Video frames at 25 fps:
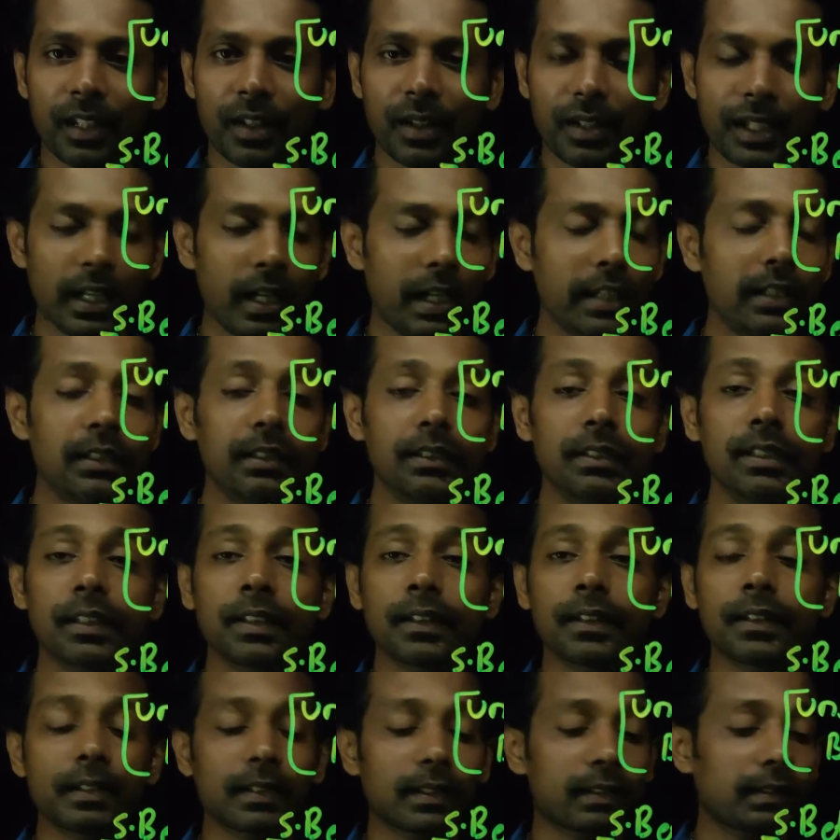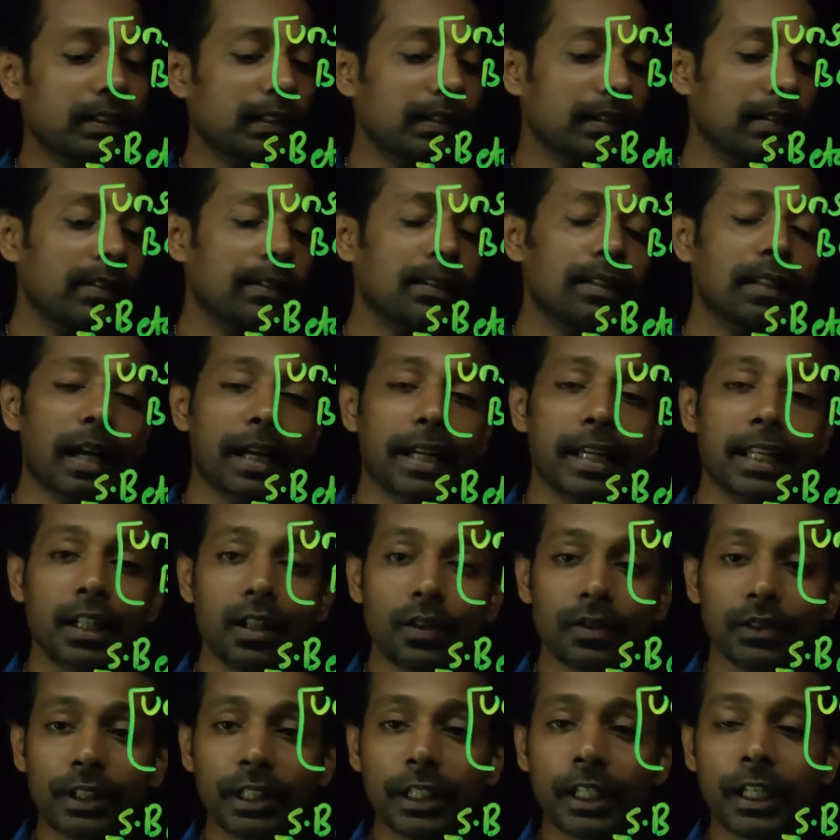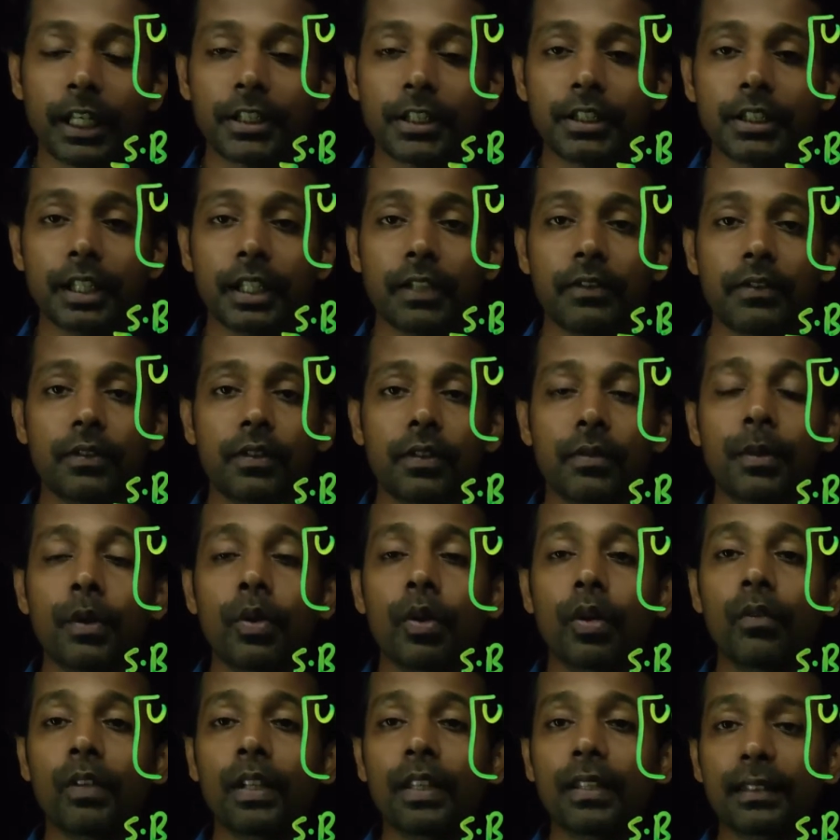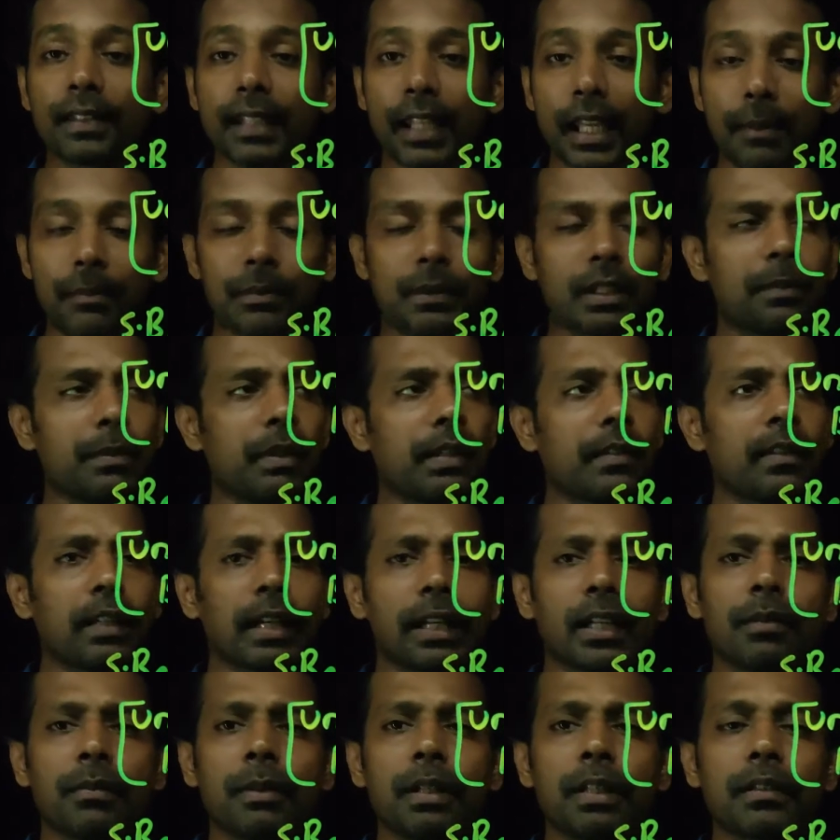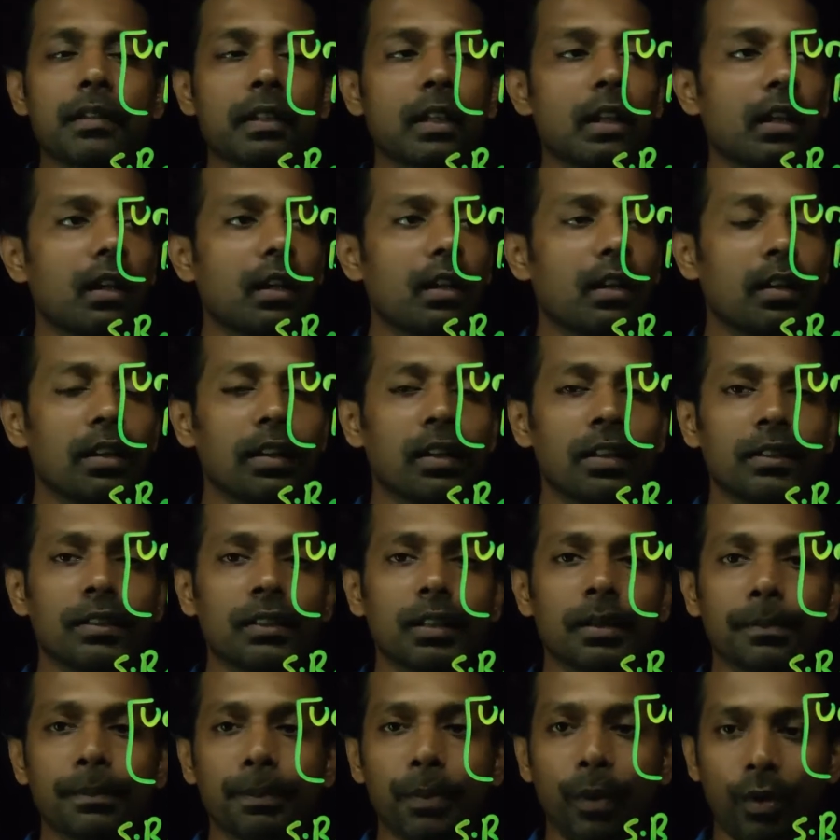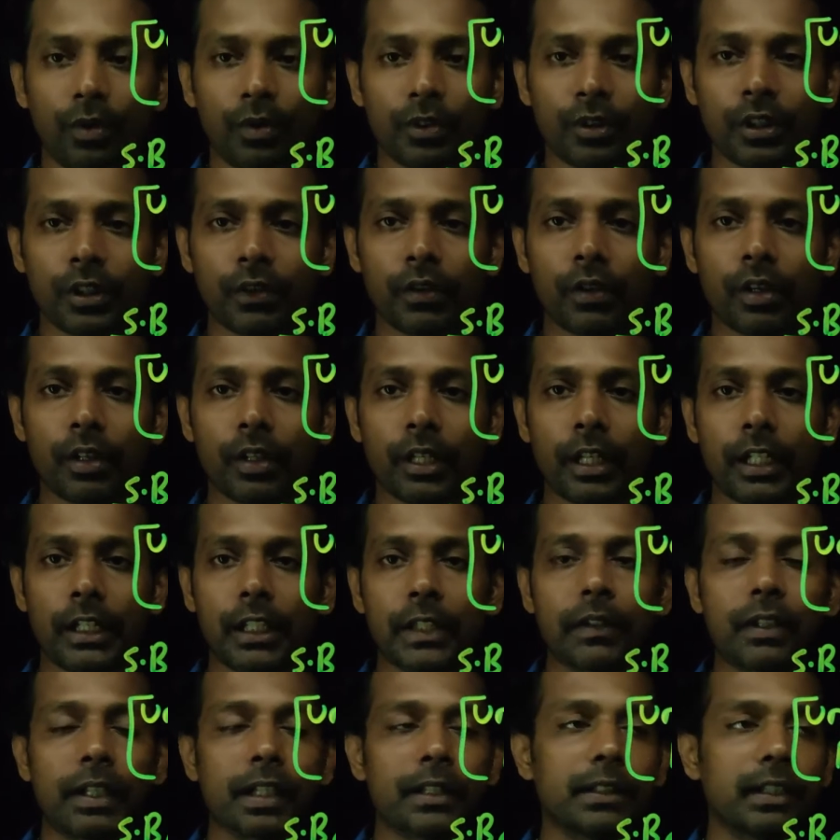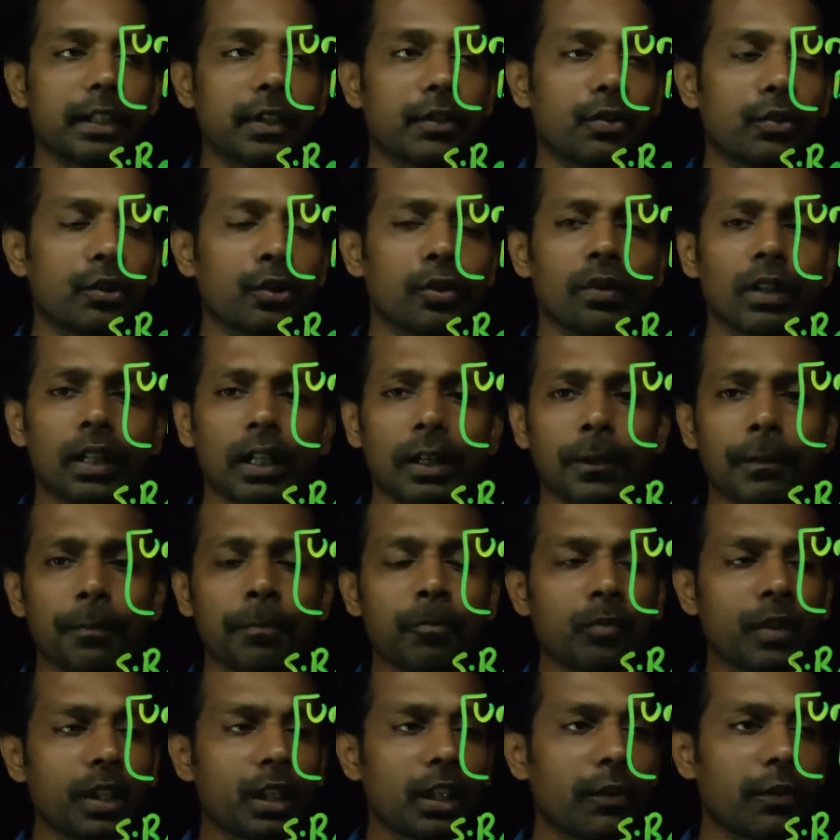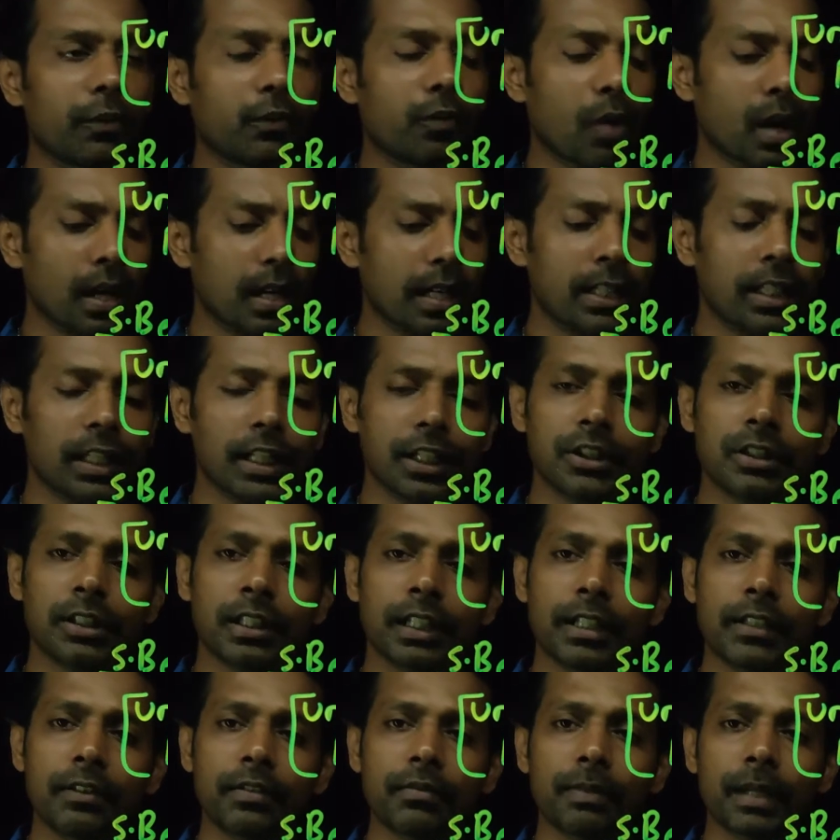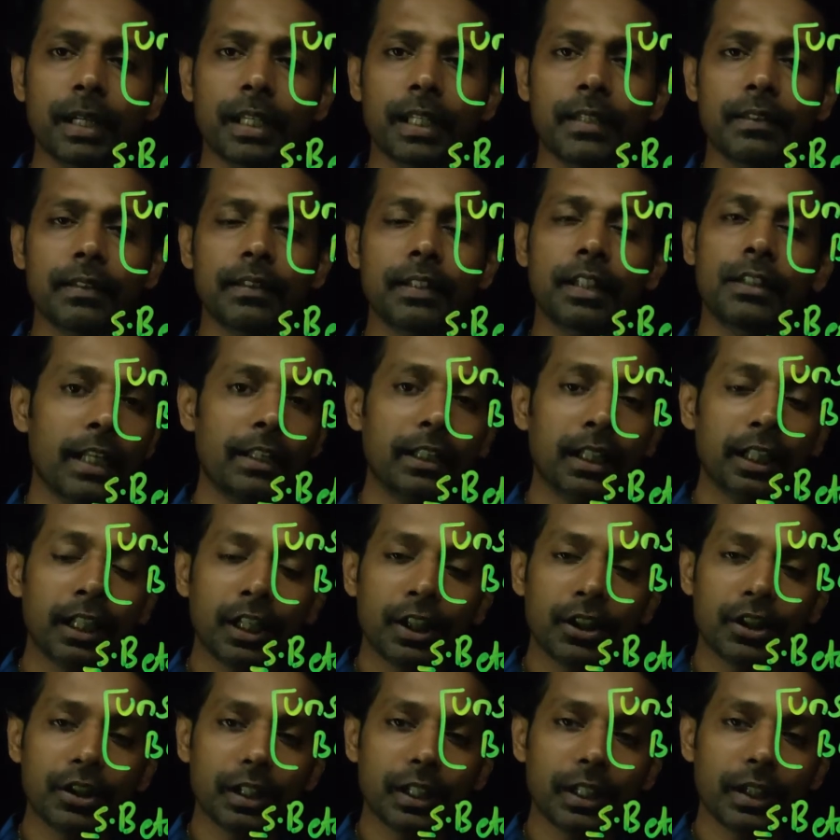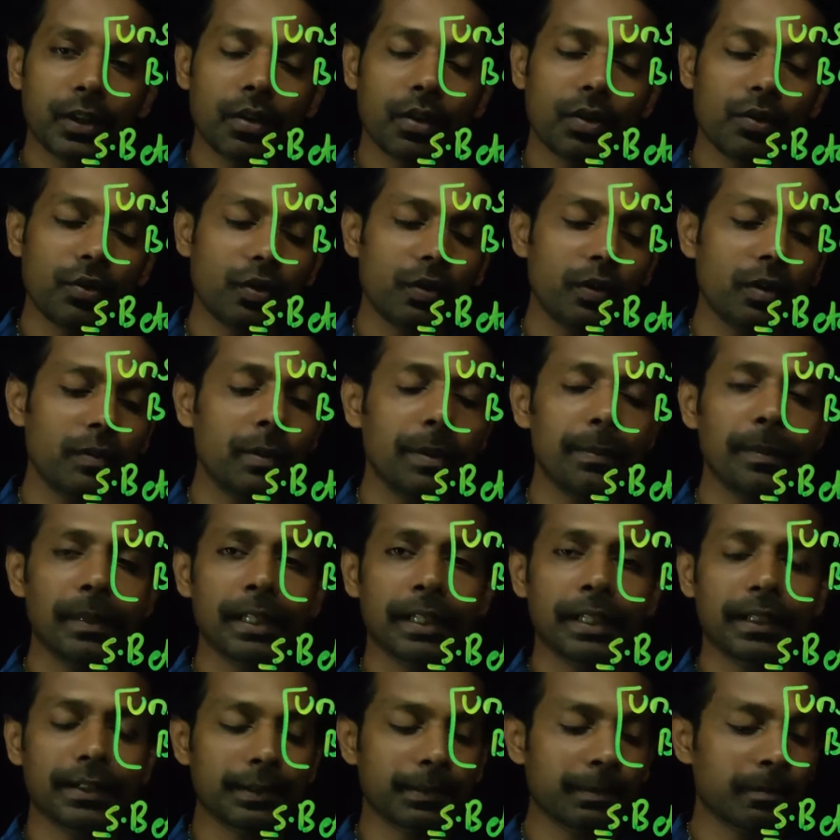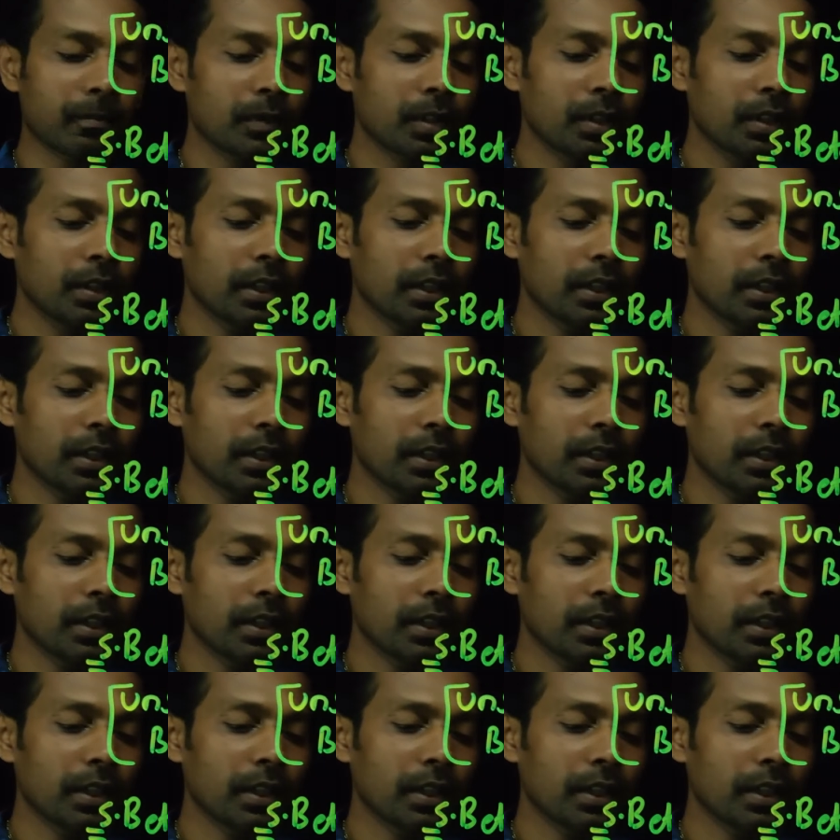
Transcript: Okay, and the sign of the regression lines will be always same. That means sign means the positive or negative, like that. So you'll have, if one regression line is minus, another regression line also will be minus.